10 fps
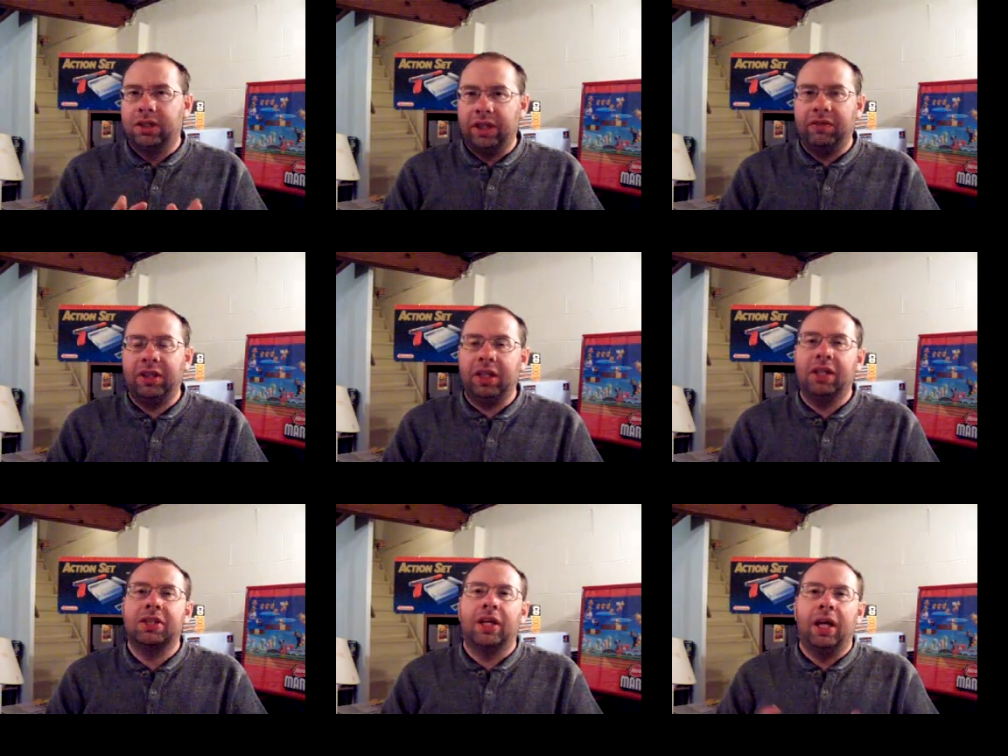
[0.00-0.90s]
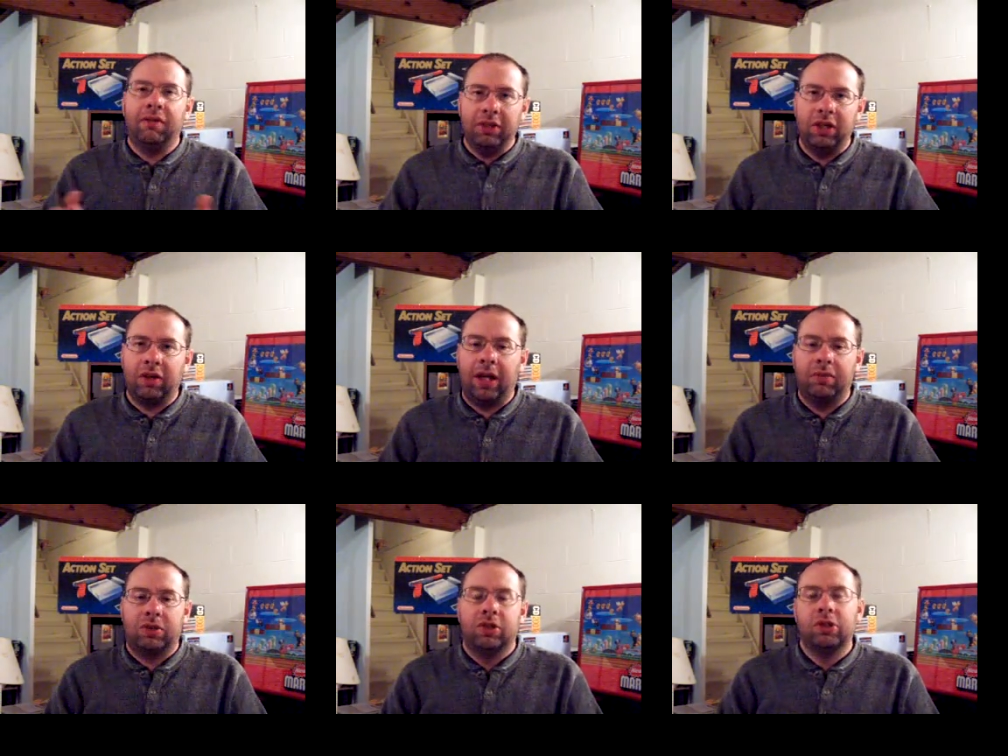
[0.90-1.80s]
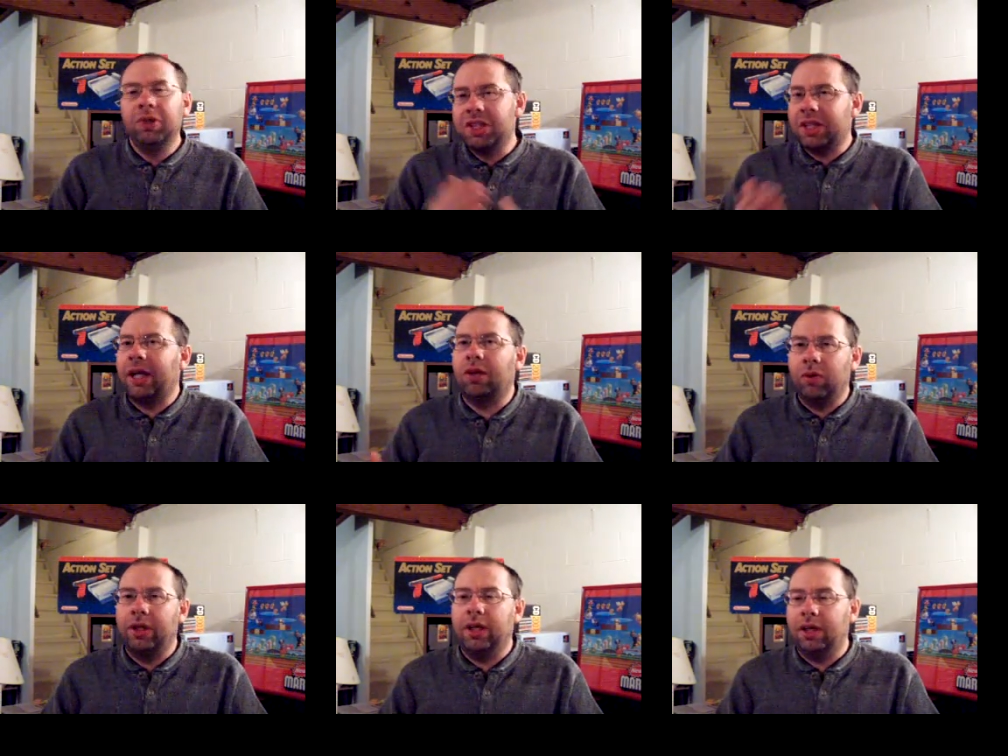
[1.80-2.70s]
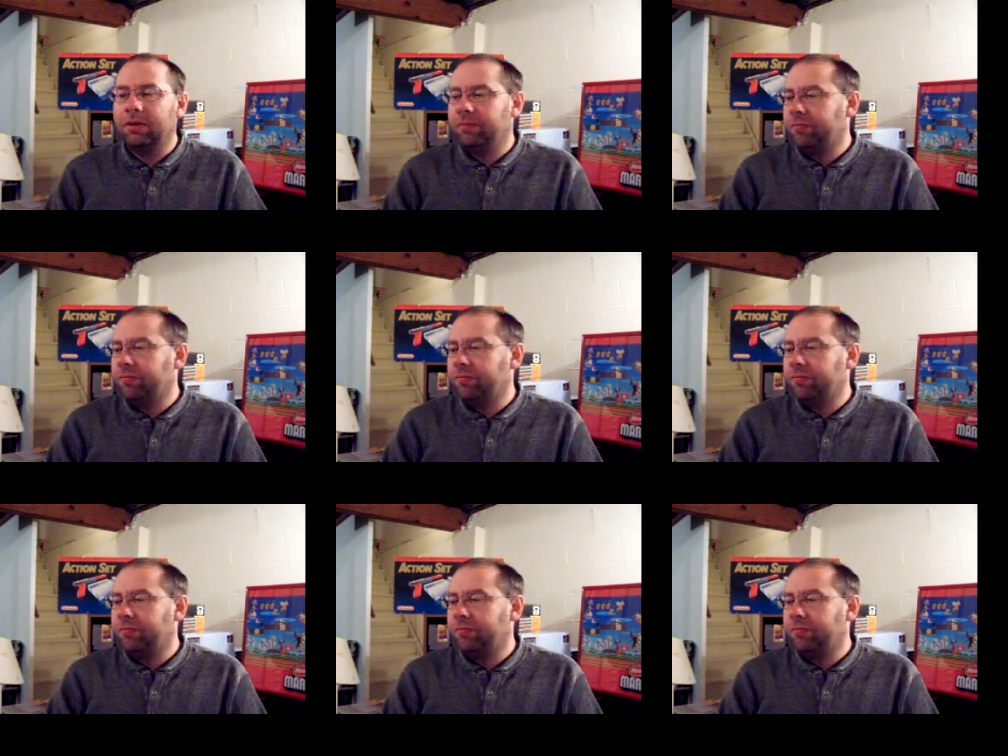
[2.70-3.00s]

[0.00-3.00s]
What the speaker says: DVDs, and video games. So we decided to go in there.